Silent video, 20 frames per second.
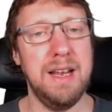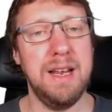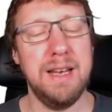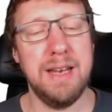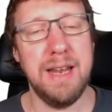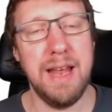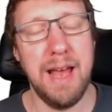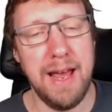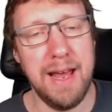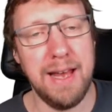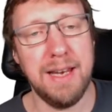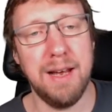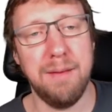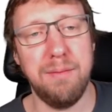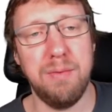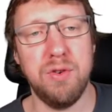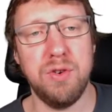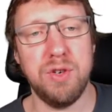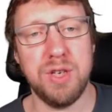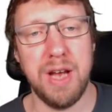the
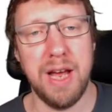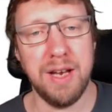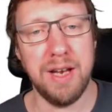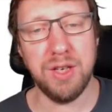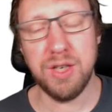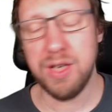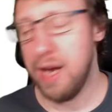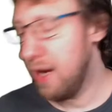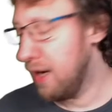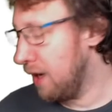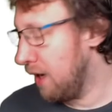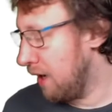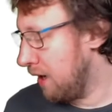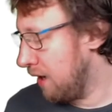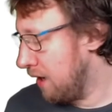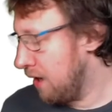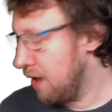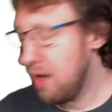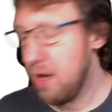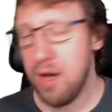AWGN
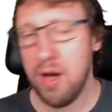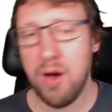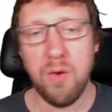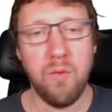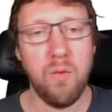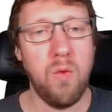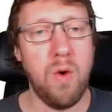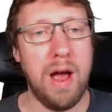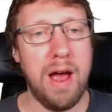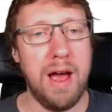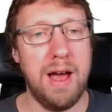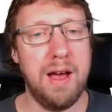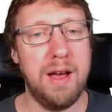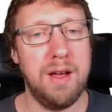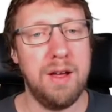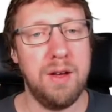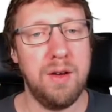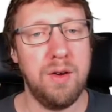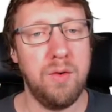channel, where